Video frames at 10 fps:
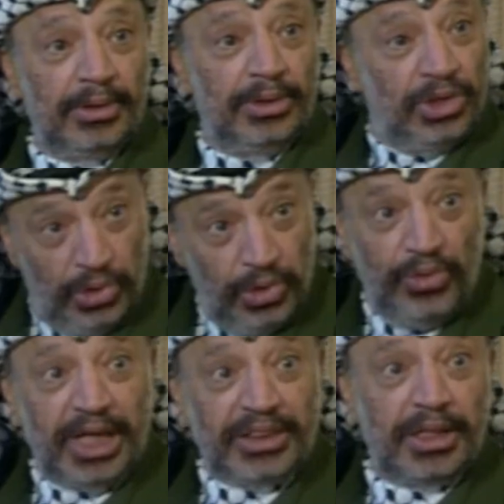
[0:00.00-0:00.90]
You know
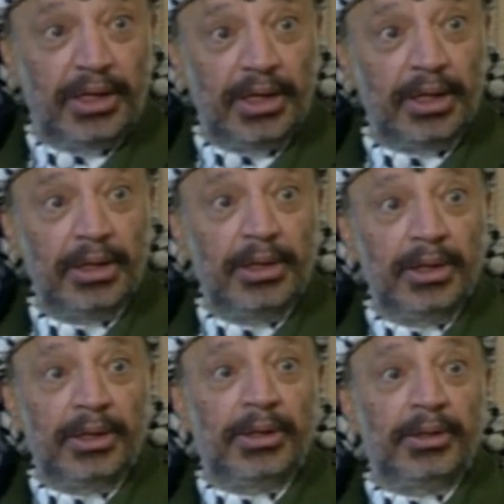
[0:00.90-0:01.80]
that
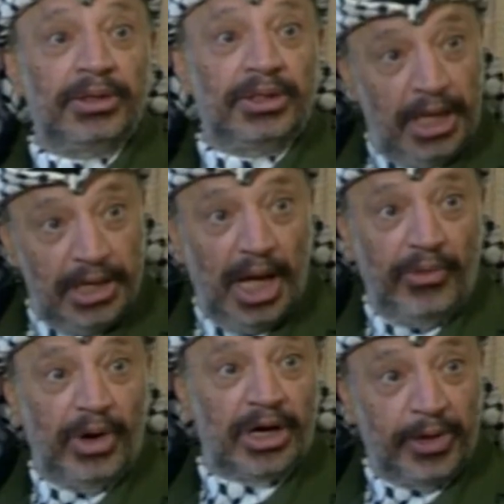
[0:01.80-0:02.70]
till
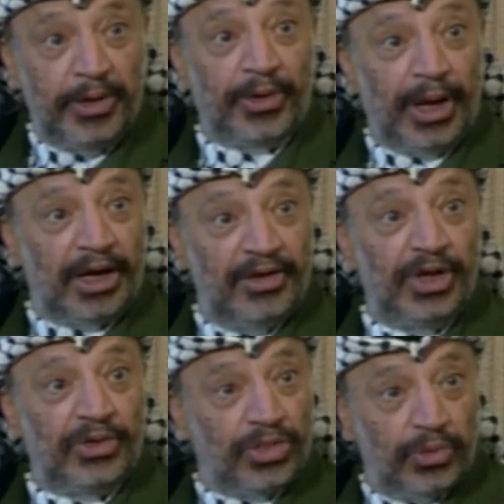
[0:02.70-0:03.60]
now our people are
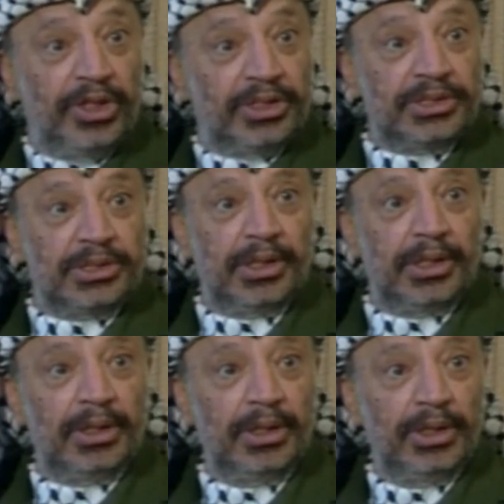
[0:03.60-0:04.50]
living through these
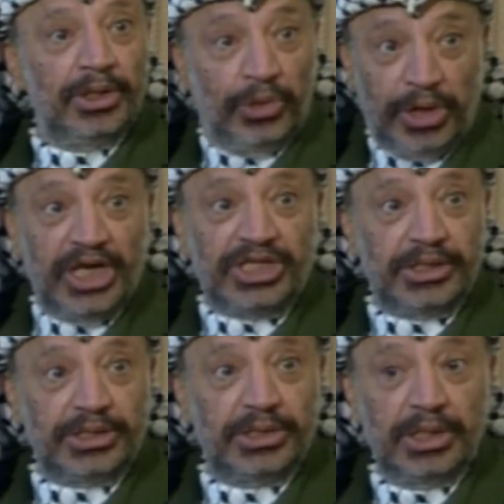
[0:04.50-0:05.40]

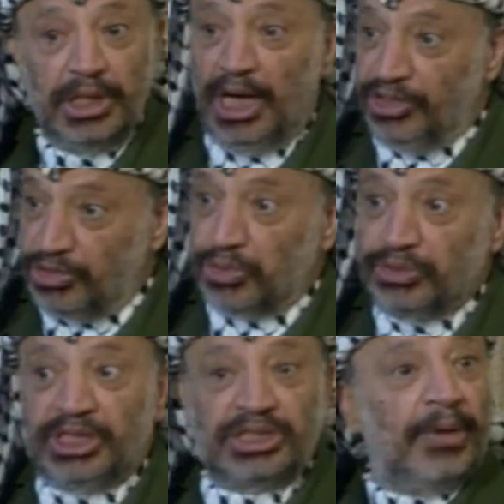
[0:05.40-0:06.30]
donations and through
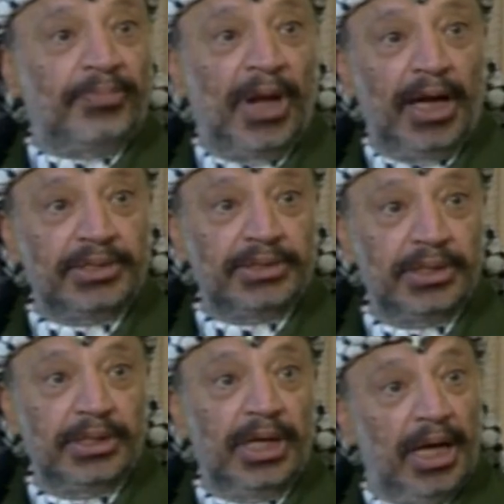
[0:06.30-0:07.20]
these supplies
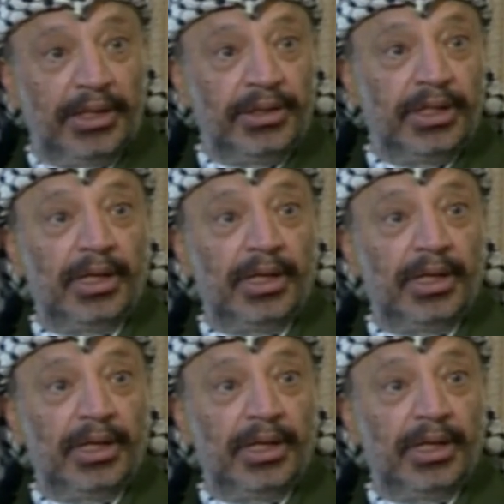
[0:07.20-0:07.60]
and